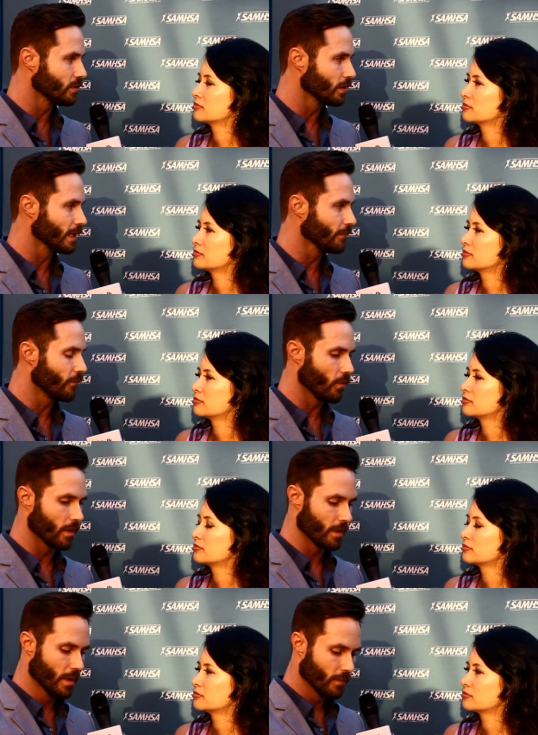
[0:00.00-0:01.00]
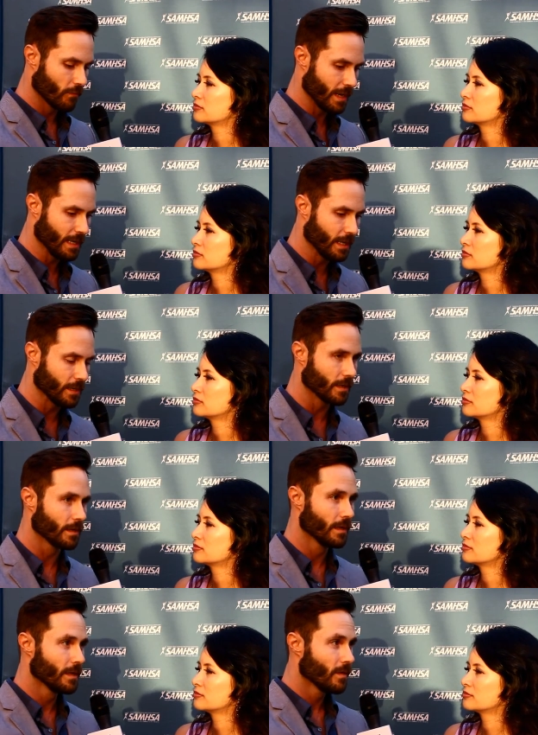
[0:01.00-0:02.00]
Speaker 1: looking for right
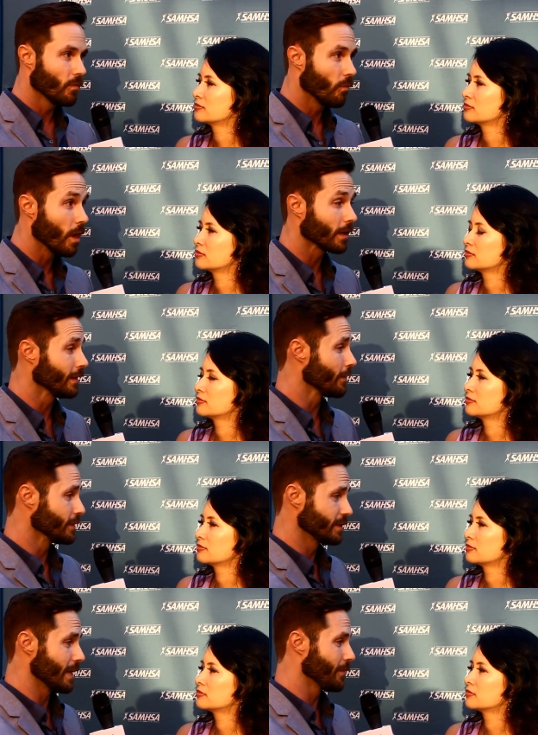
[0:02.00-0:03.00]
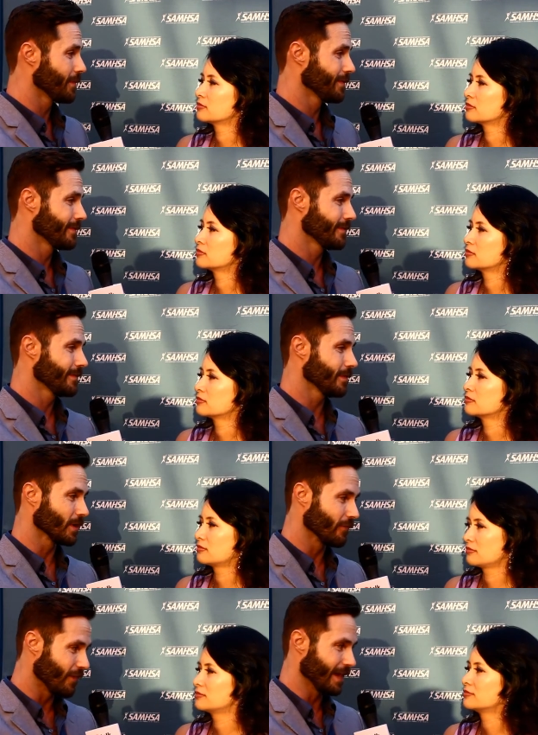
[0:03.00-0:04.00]
here, walk another step. You're
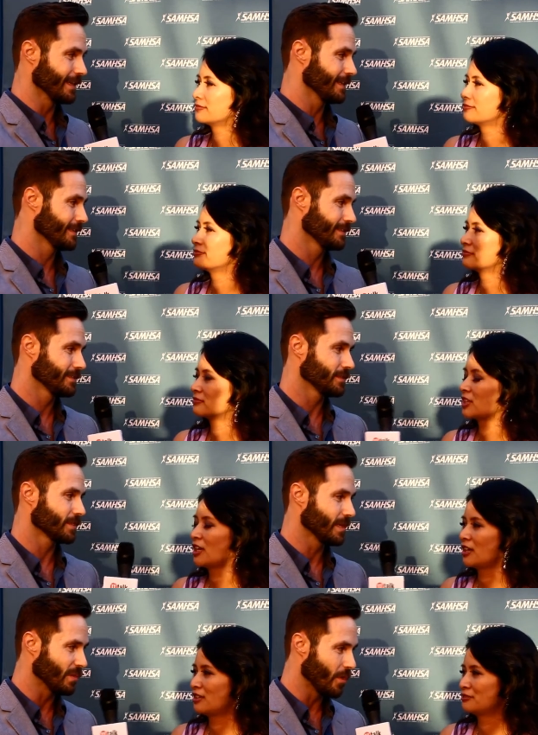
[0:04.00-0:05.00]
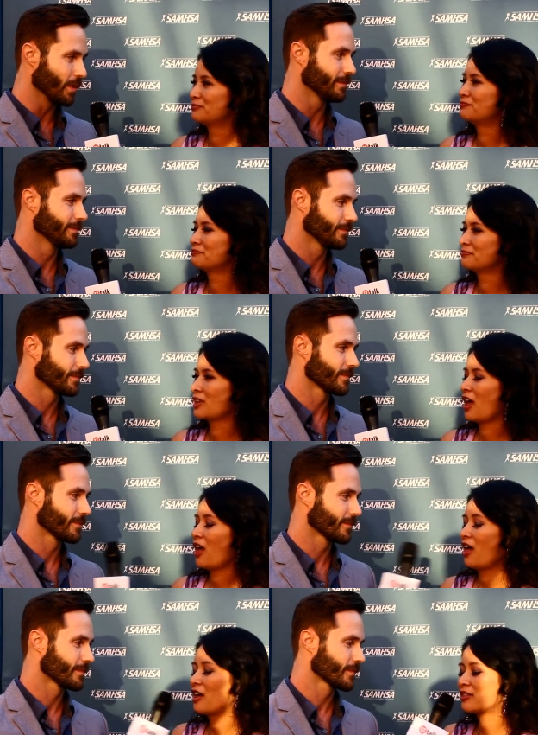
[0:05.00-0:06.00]
going to find it. Just keep going.
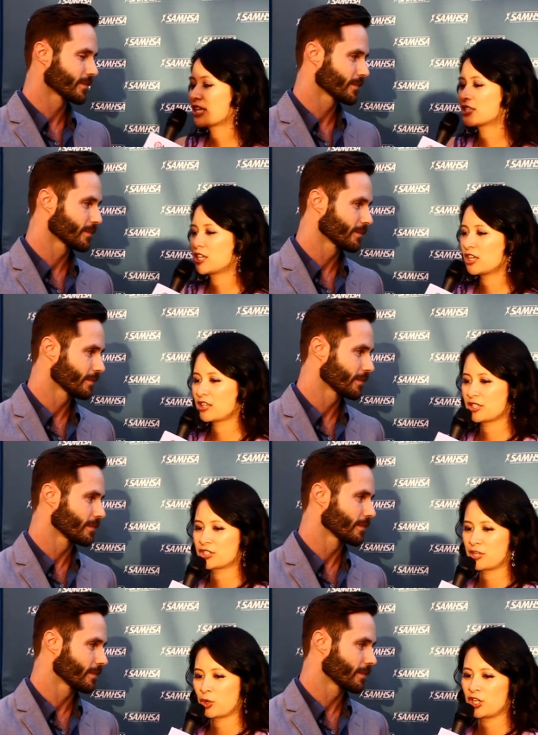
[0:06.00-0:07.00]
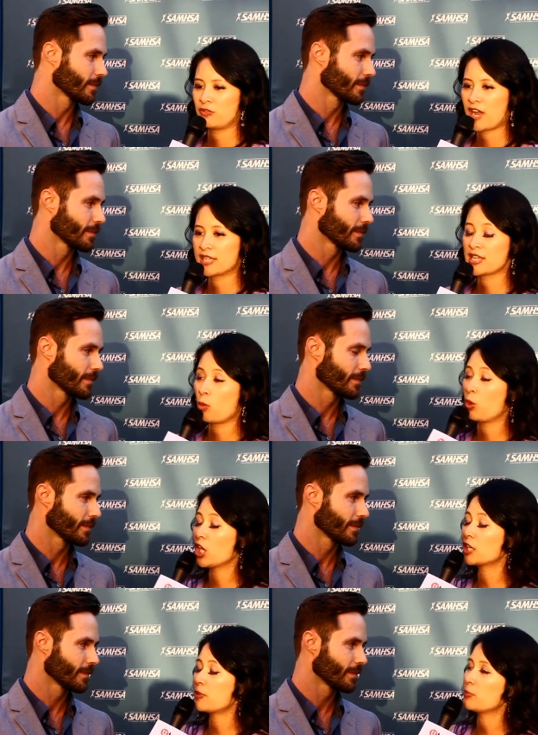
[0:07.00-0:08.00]
Speaker 2: That's a that's some good advice. Now,
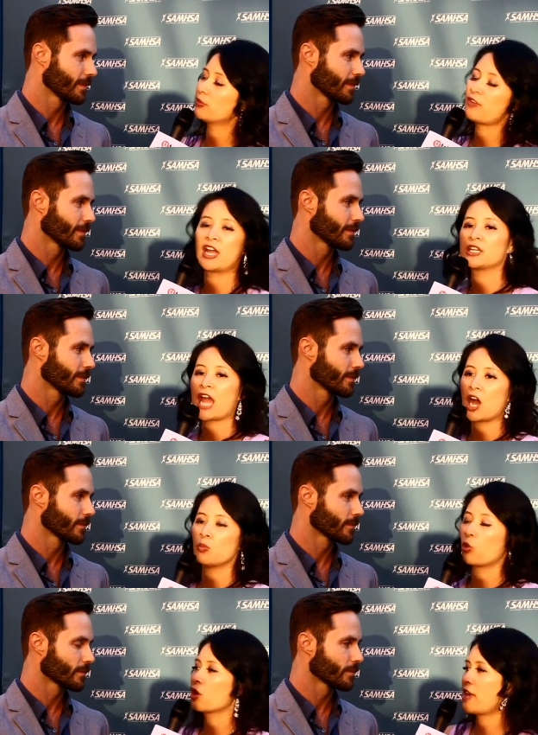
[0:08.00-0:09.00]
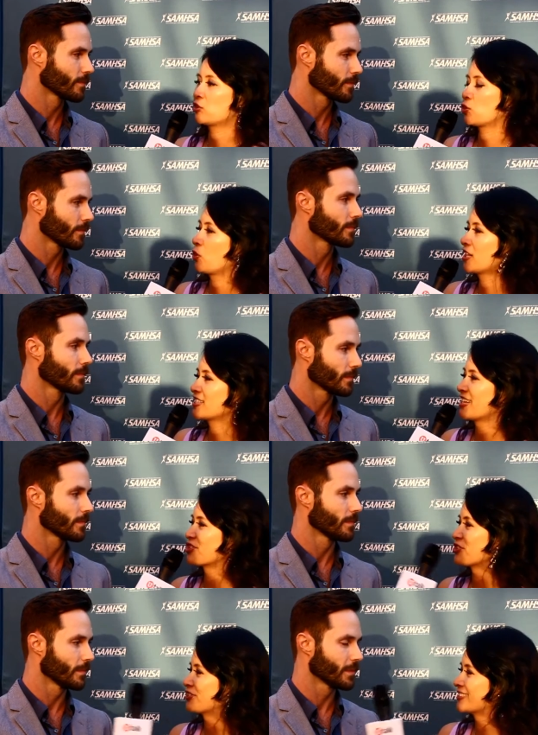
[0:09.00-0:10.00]
where can people find out more about your
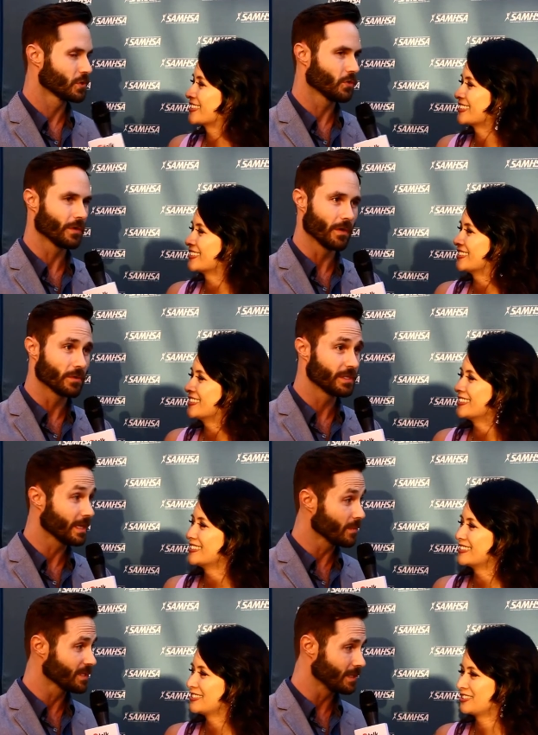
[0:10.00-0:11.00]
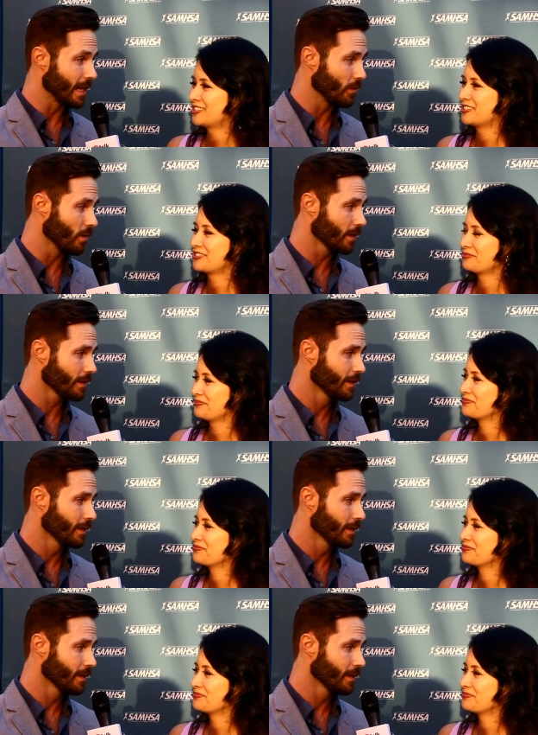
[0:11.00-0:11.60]
organization?
Speaker 1: Sure, nostigmas.org.